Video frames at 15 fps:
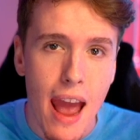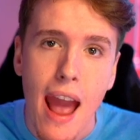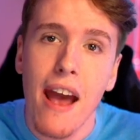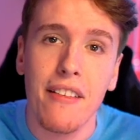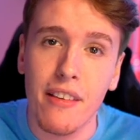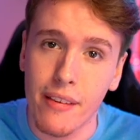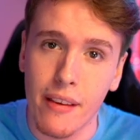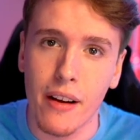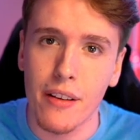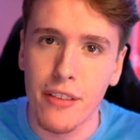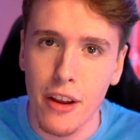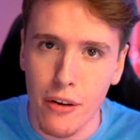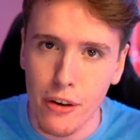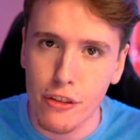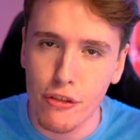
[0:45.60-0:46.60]
as a
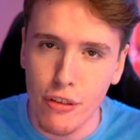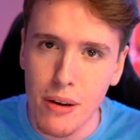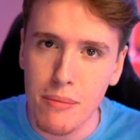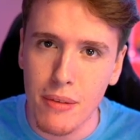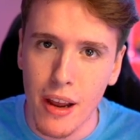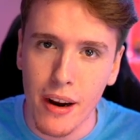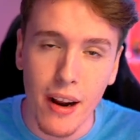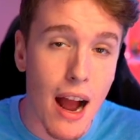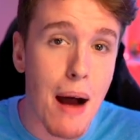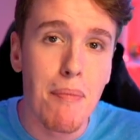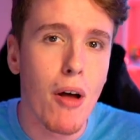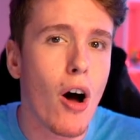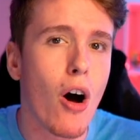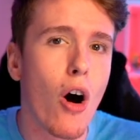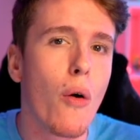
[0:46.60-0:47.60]
secondary Stream Deck.
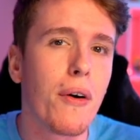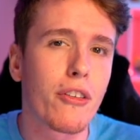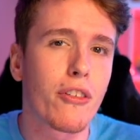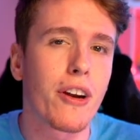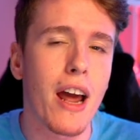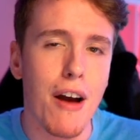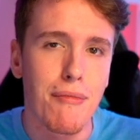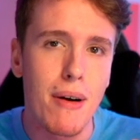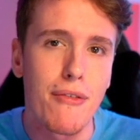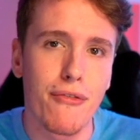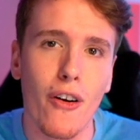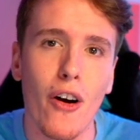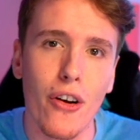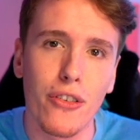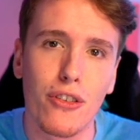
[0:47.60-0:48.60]
I'm not always going to have my
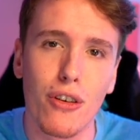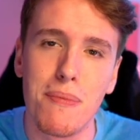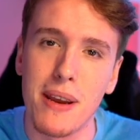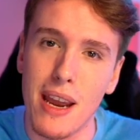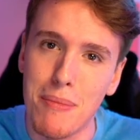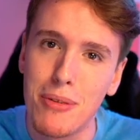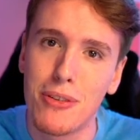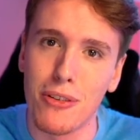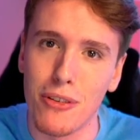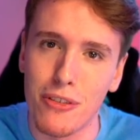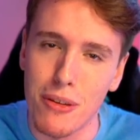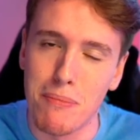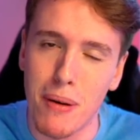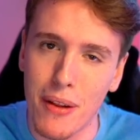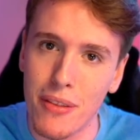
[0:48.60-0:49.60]
phone to be able to
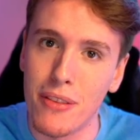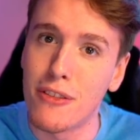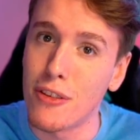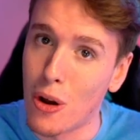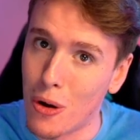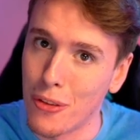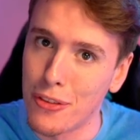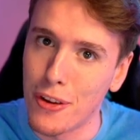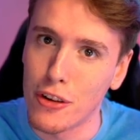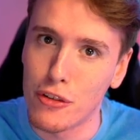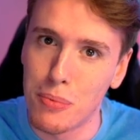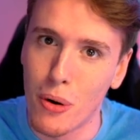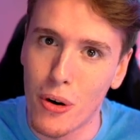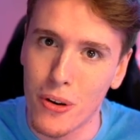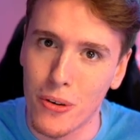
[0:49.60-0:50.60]
use the buttons on
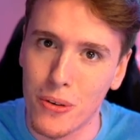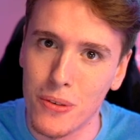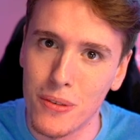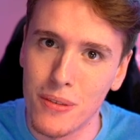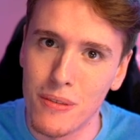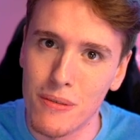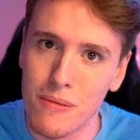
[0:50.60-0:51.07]
Touch Portal. So